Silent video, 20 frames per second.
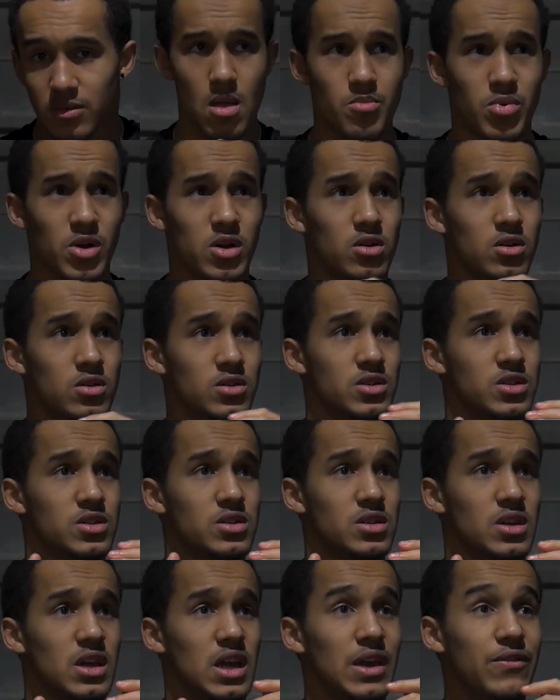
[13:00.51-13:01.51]

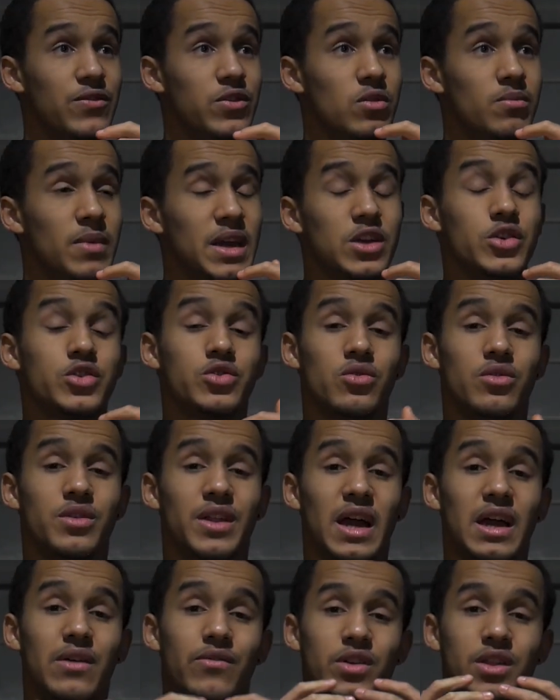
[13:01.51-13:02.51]
because if you make sure
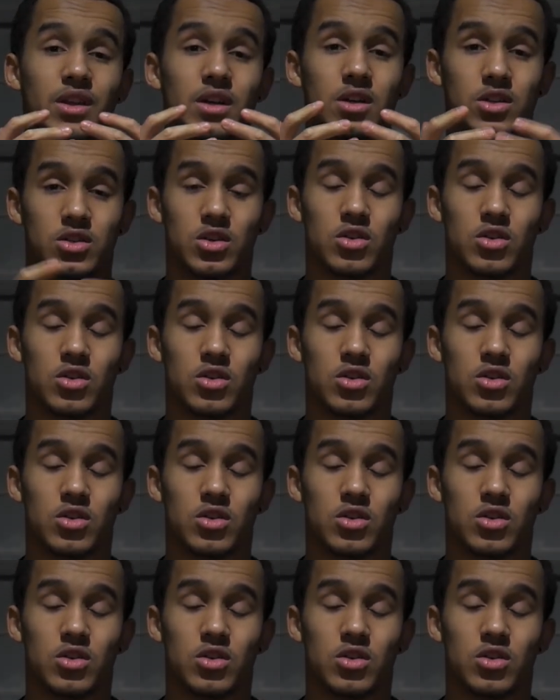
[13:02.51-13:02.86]
that everything is